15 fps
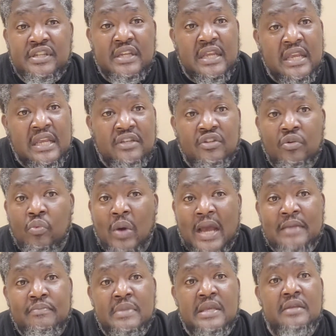your head to the
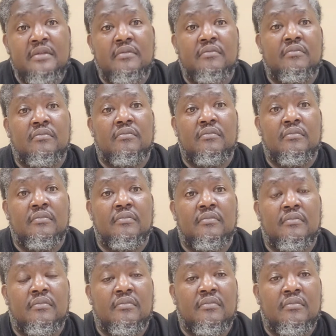white meat.
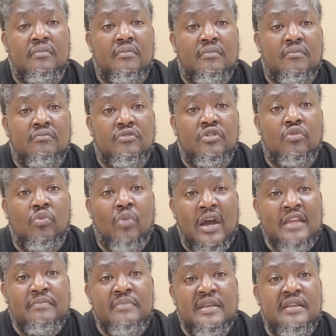To the
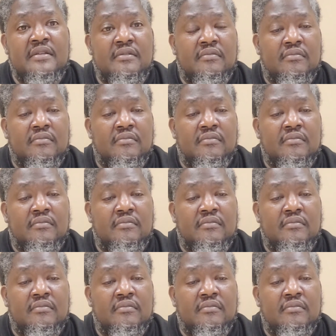white meat.